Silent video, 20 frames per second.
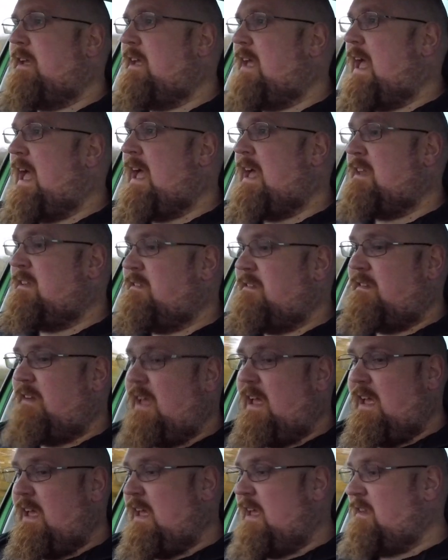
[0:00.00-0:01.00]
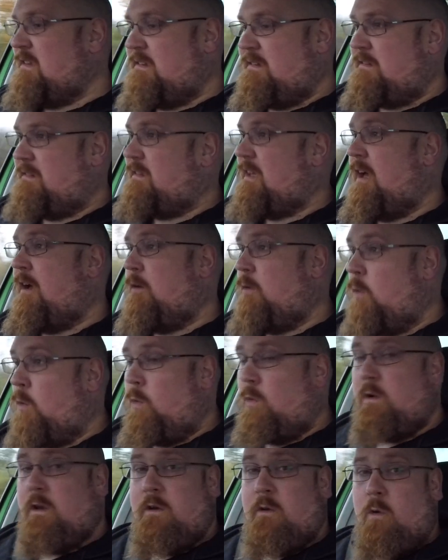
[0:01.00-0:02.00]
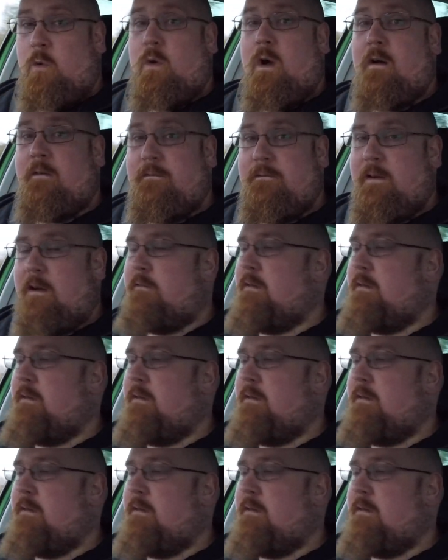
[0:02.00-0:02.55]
and it's all in all a very